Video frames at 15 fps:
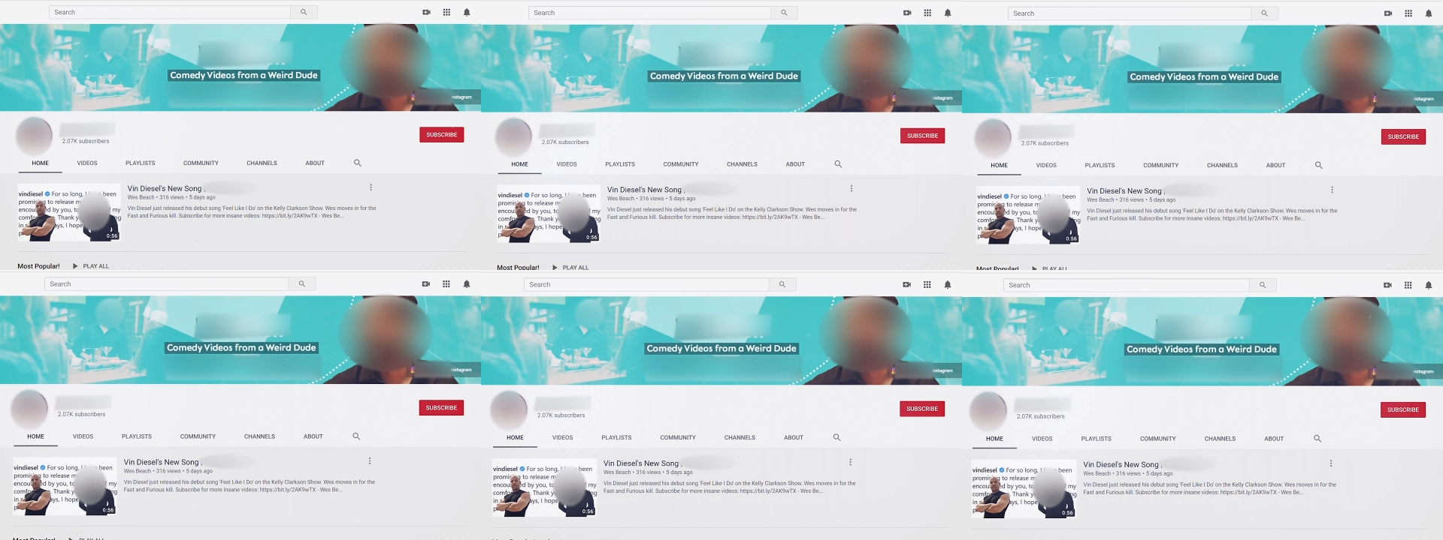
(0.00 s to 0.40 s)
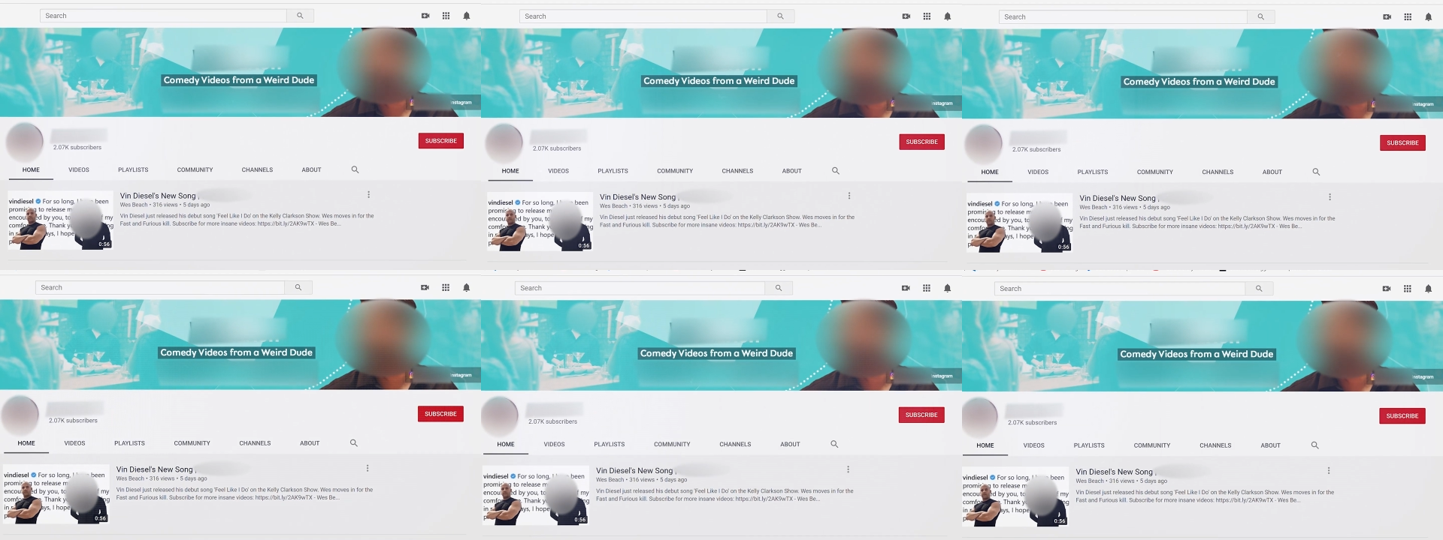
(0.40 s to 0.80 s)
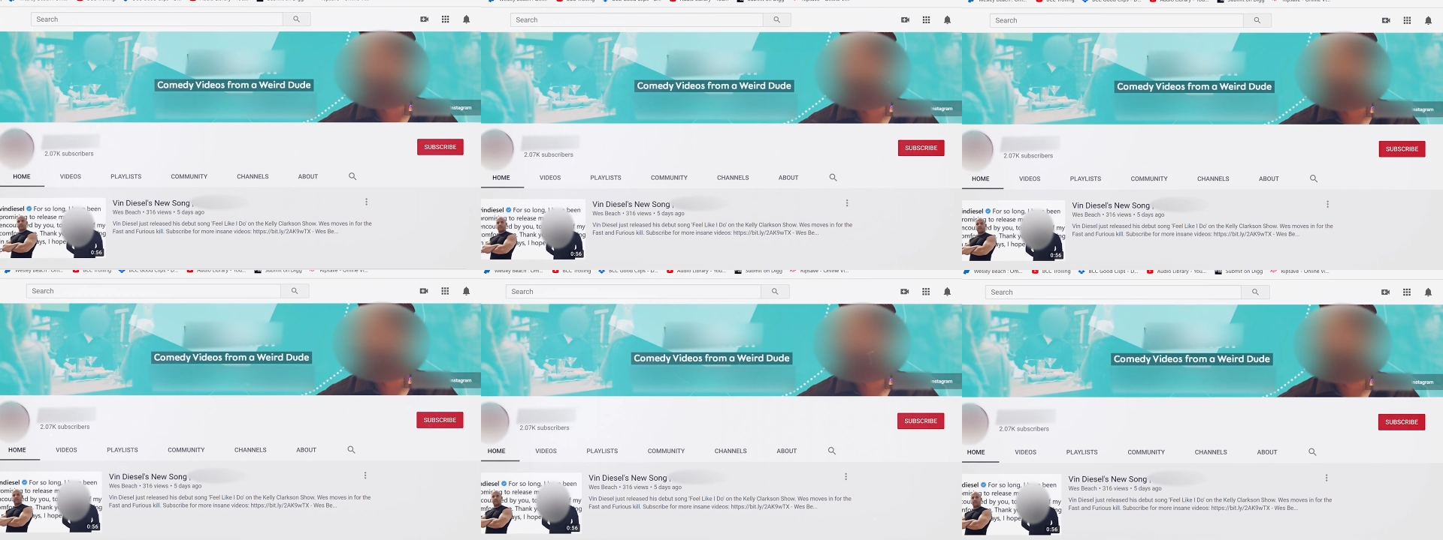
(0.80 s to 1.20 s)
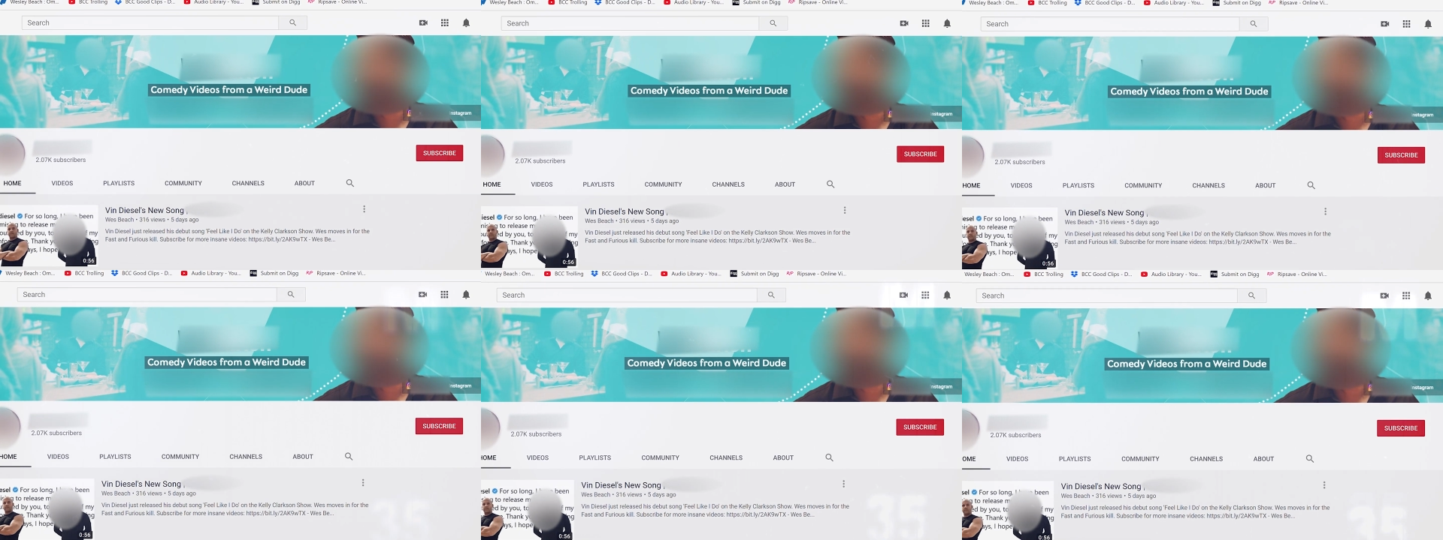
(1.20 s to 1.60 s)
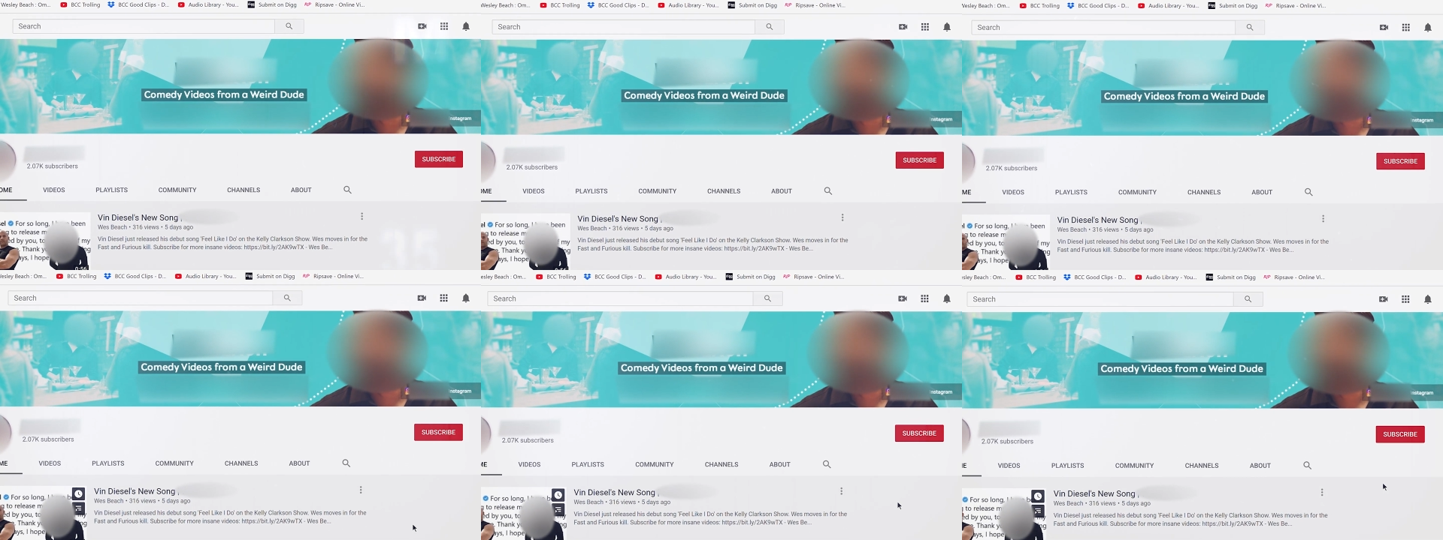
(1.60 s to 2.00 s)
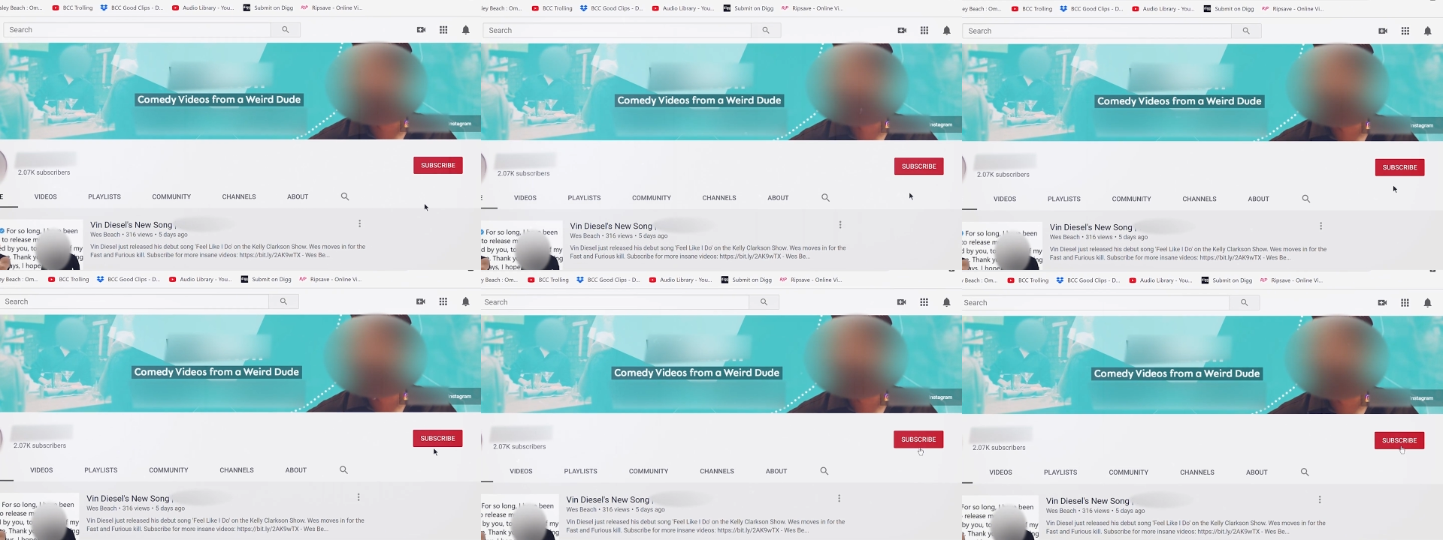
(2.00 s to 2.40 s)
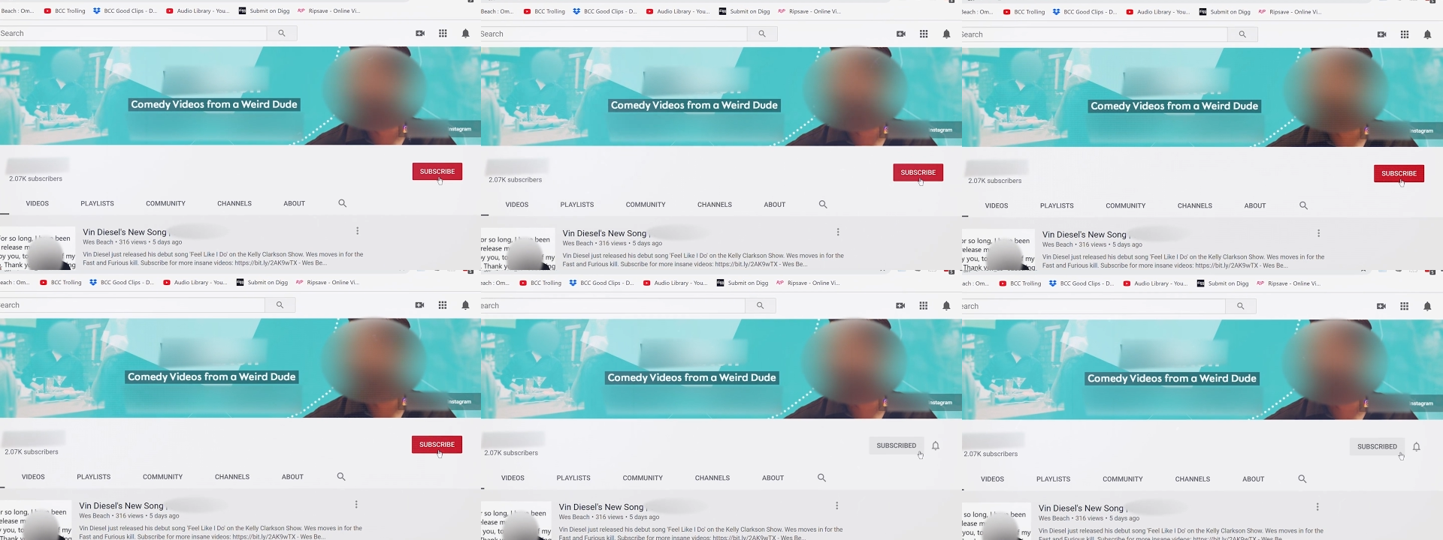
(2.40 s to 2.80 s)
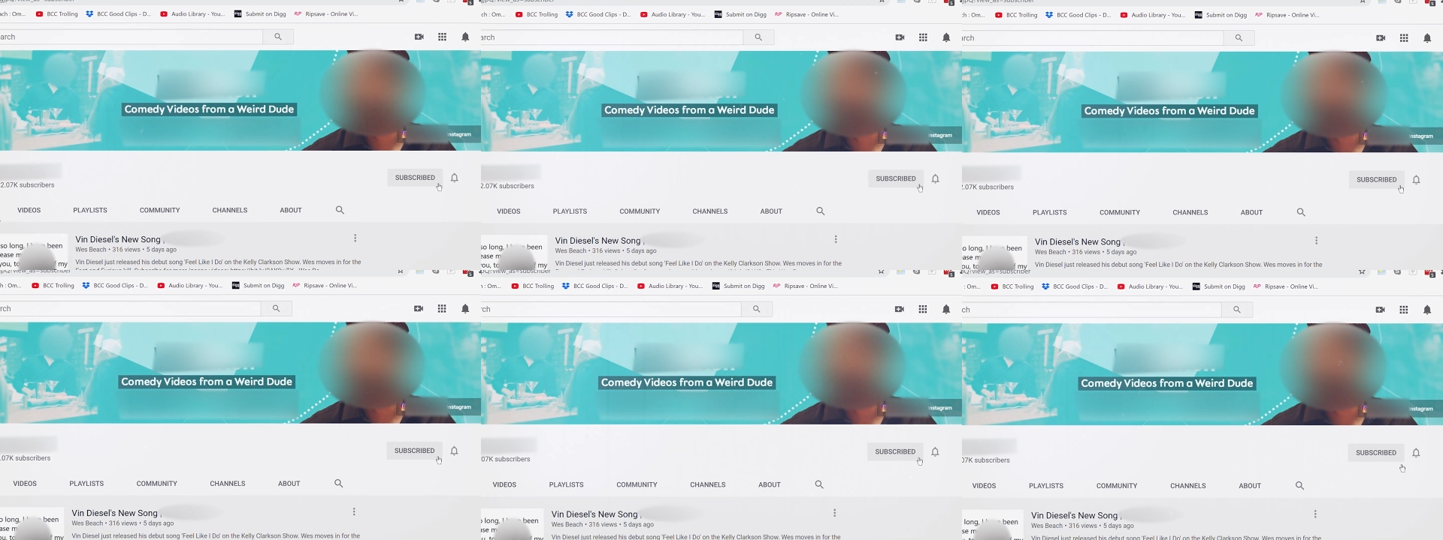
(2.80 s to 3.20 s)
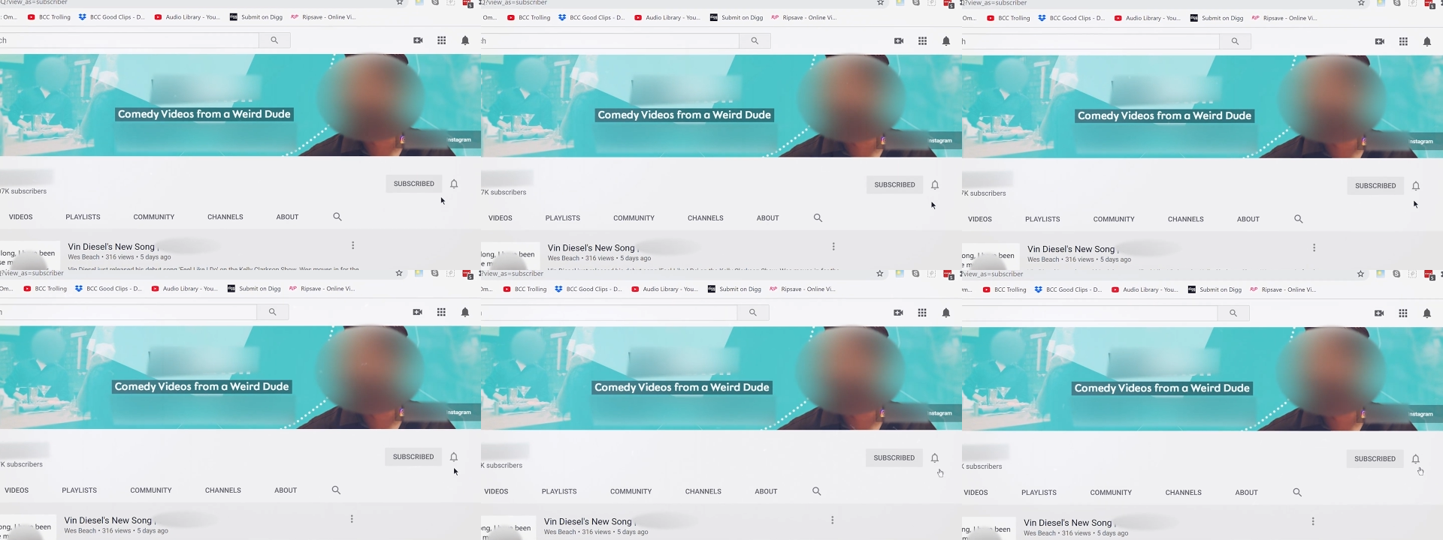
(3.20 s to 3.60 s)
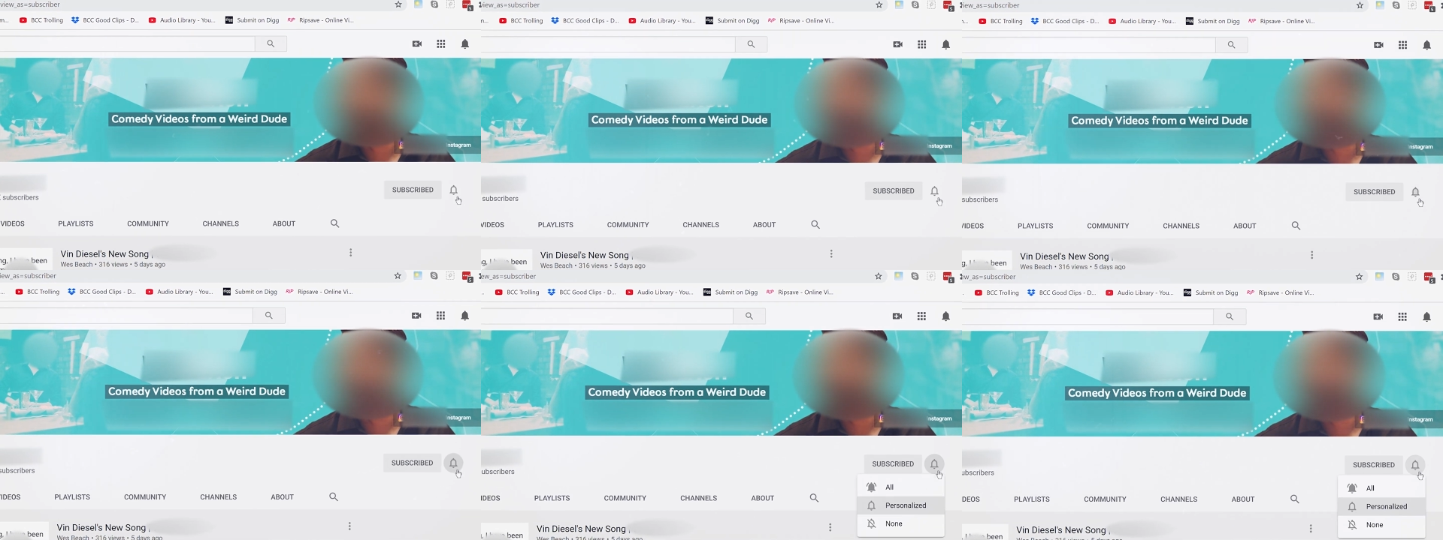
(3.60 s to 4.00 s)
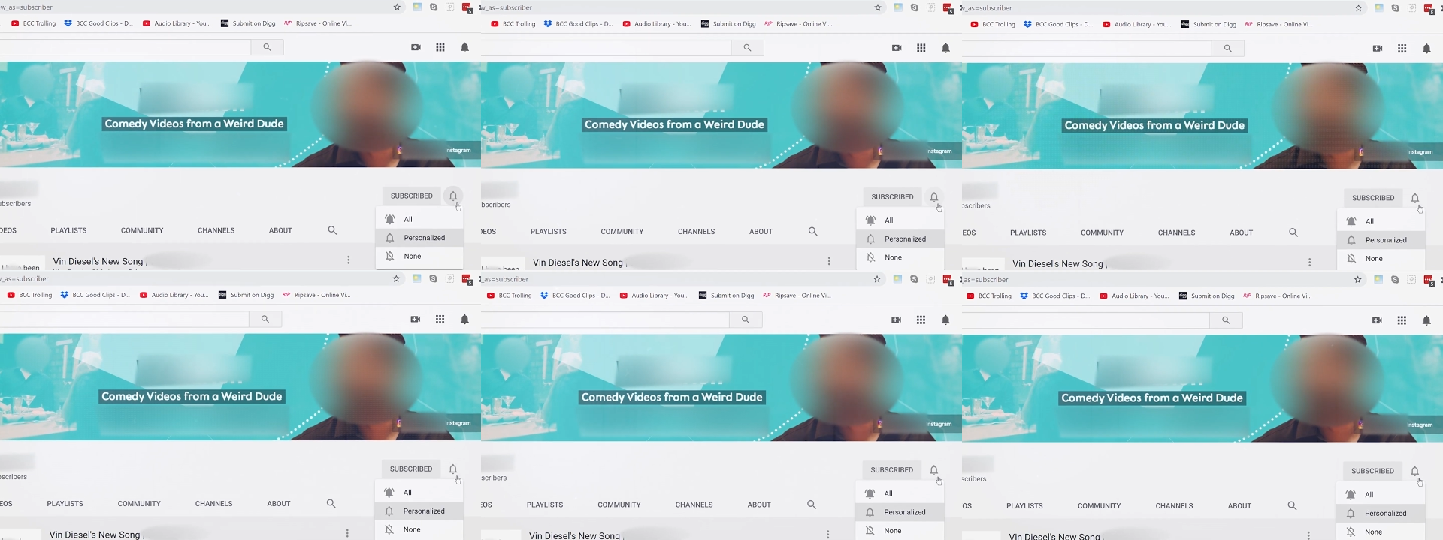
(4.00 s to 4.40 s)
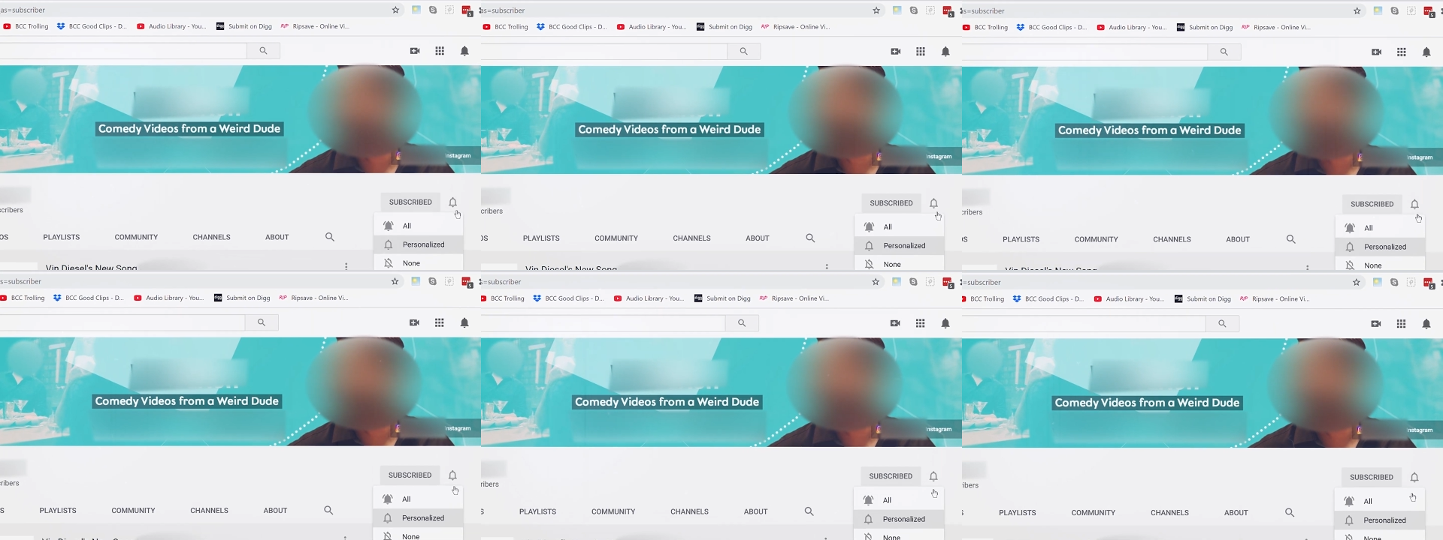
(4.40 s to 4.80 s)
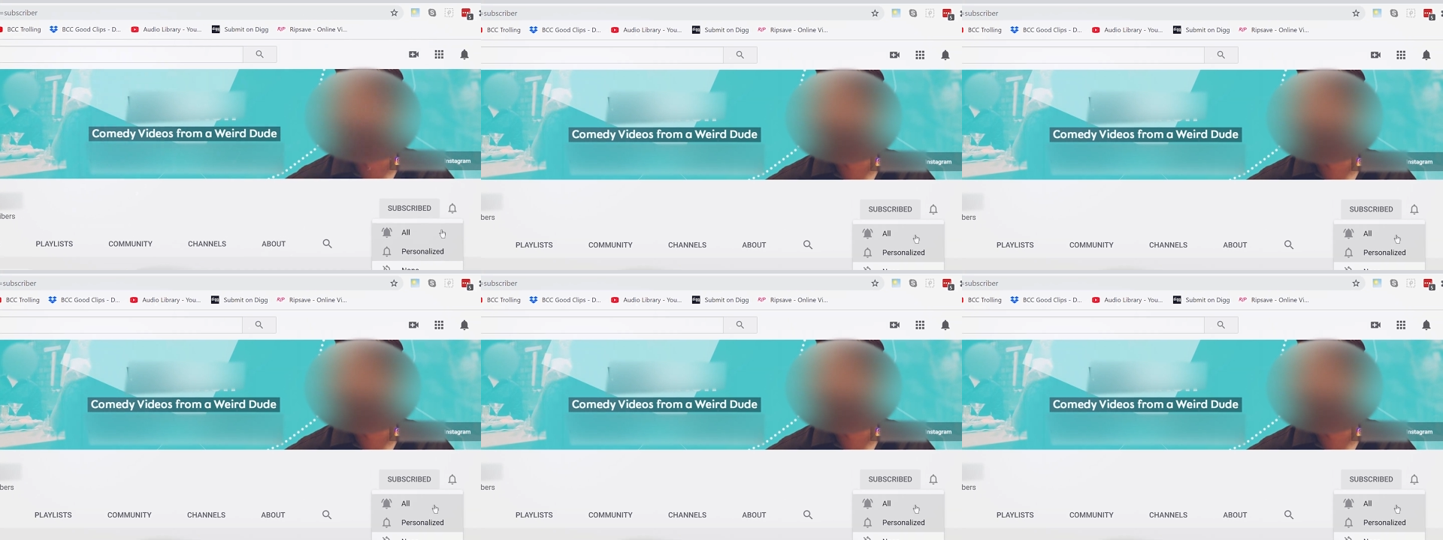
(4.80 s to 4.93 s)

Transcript: (no speaker visible)